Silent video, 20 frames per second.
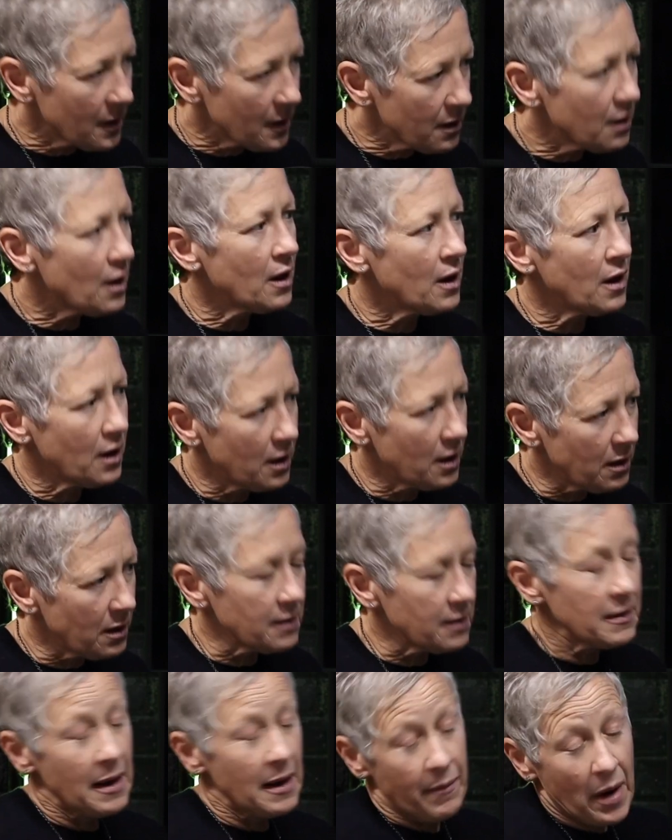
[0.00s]

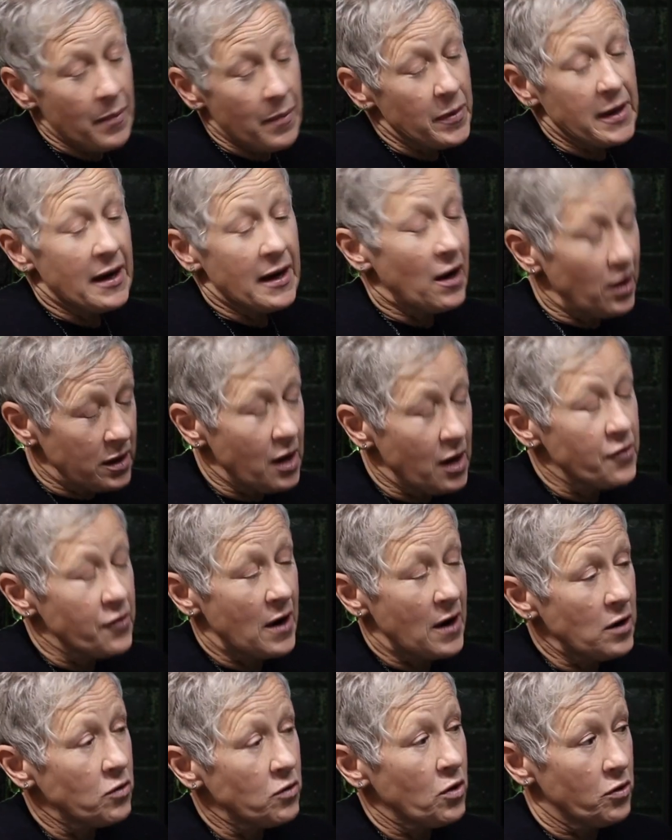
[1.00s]
and that might be another
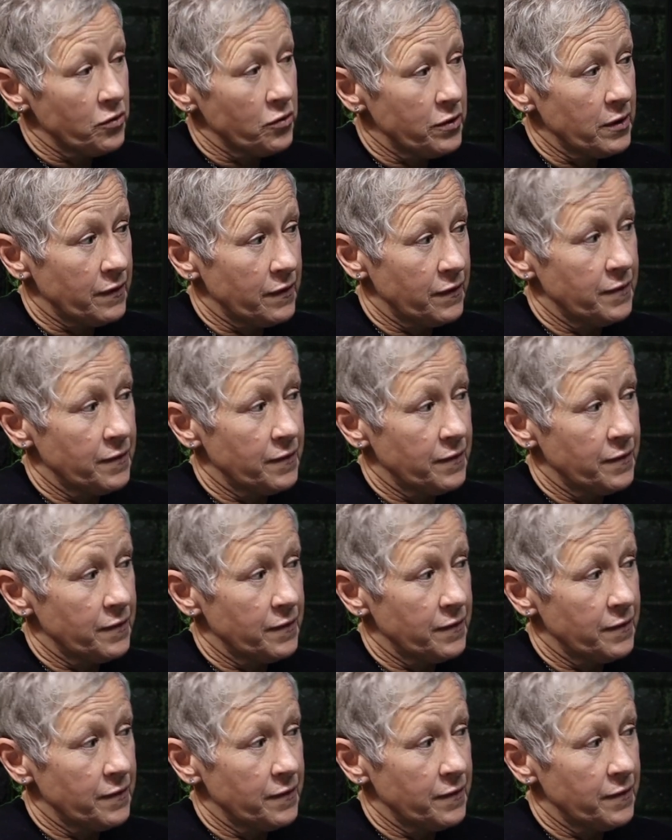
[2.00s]
outgrowth of